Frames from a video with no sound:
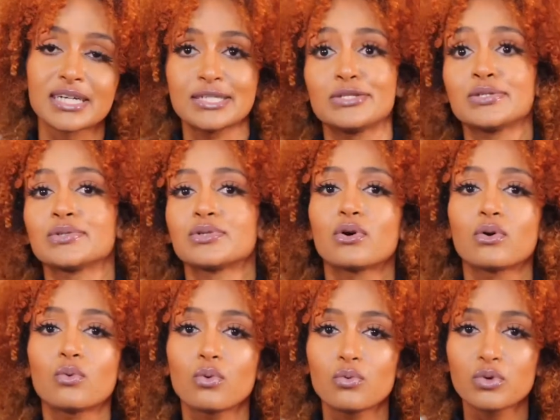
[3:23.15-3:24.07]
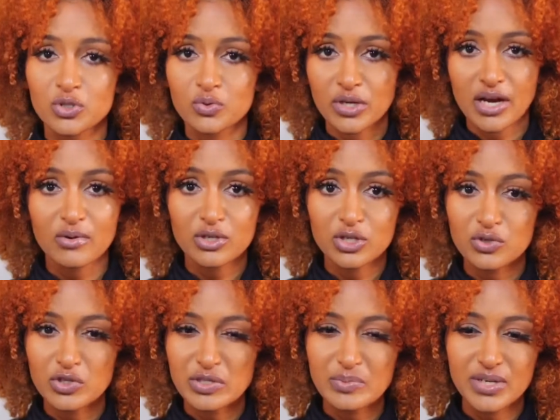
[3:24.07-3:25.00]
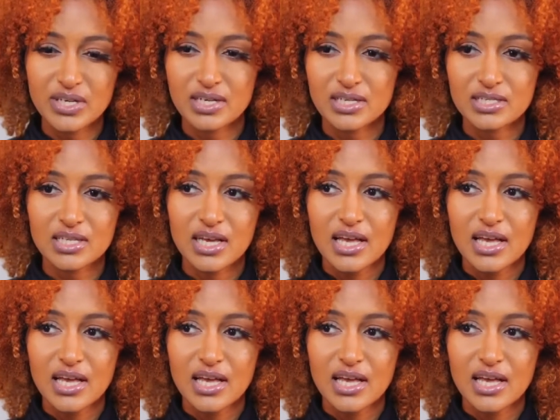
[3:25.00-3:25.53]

I don't know which one I would choose, because